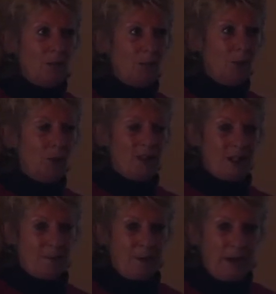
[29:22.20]
brought
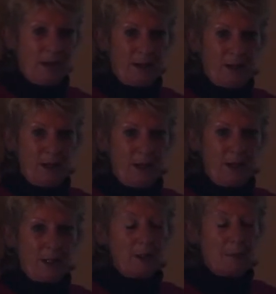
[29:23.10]
this being
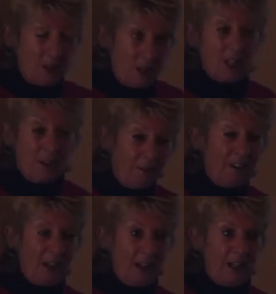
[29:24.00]

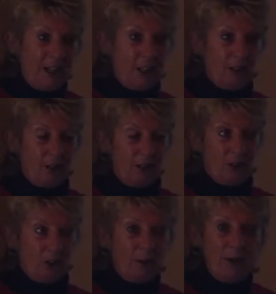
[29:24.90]
specifically
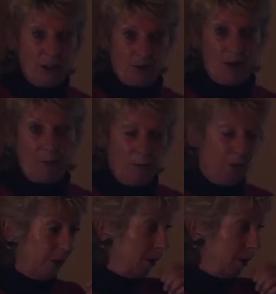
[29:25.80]
to illustrate a point,